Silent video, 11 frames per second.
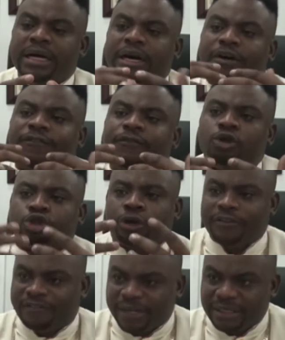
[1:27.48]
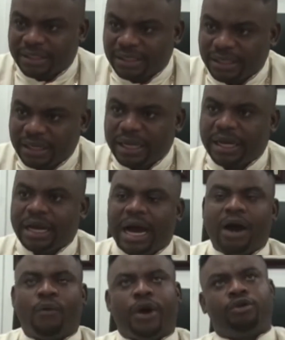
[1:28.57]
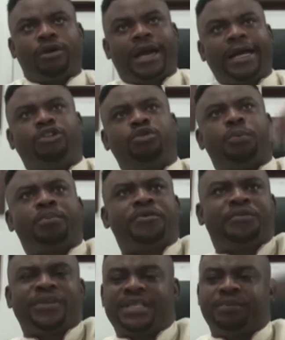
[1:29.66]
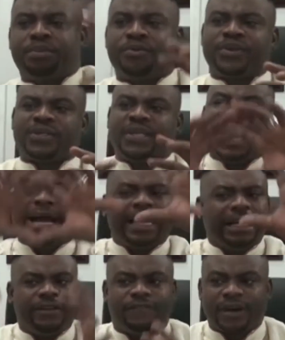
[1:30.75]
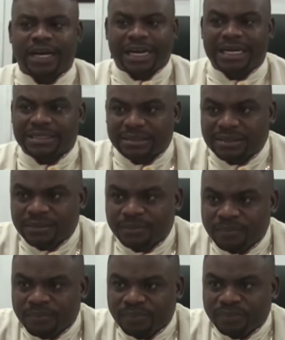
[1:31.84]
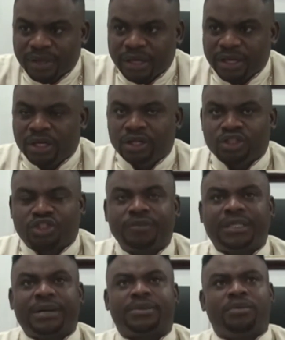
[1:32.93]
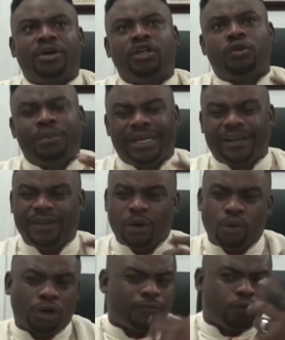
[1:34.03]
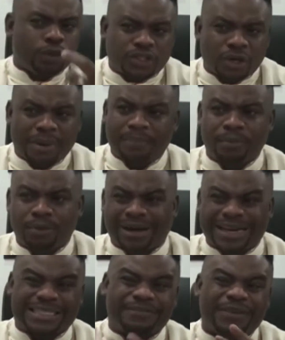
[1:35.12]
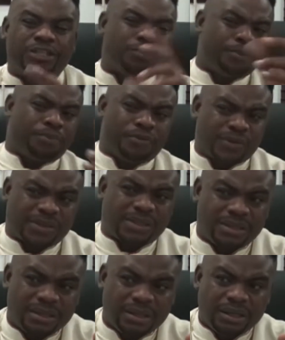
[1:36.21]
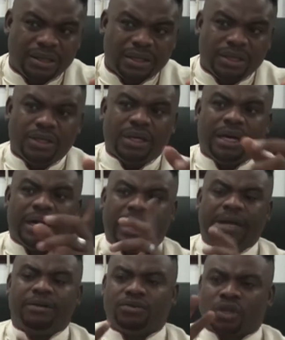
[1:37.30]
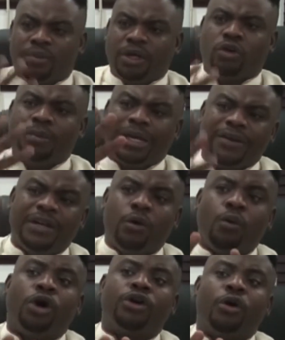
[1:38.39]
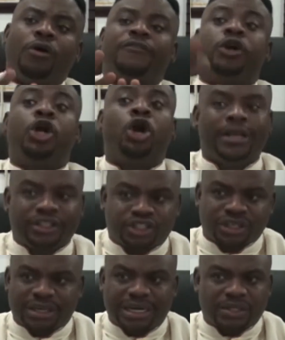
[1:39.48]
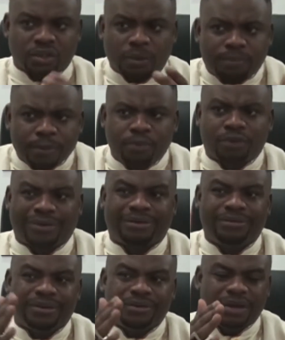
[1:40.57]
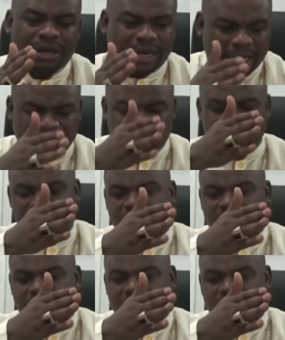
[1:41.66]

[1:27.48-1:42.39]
a future event. And when you get to prophecy are in different classes. Sometimes somebody could be given a word of wisdom and people classify it to be prophecy. And somebody could be given a word of knowledge and some people can,